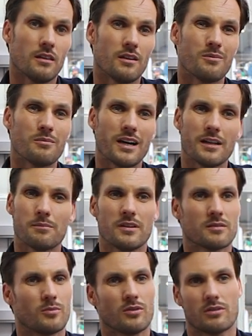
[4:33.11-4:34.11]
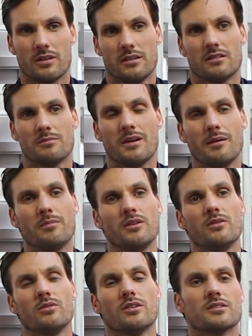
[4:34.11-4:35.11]
There might be small things. Maybe
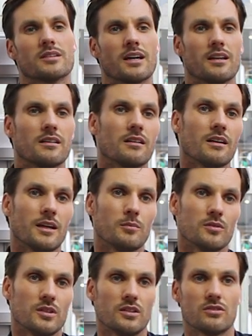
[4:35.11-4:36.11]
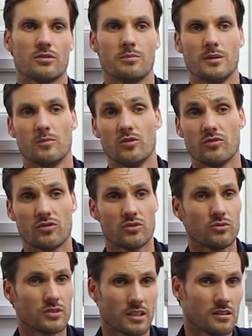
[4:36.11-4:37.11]
you decided the label needs to be moved
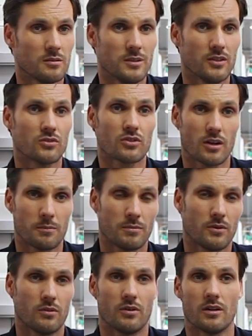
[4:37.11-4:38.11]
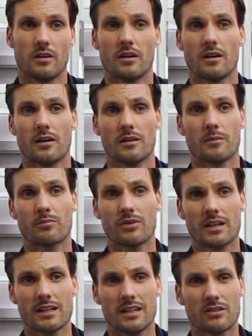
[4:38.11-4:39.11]
2 centimeters up, or the
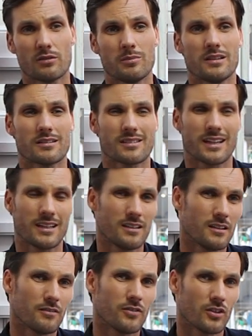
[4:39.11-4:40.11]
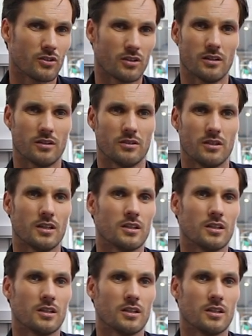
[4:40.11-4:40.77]
print needs to be a slightly different color.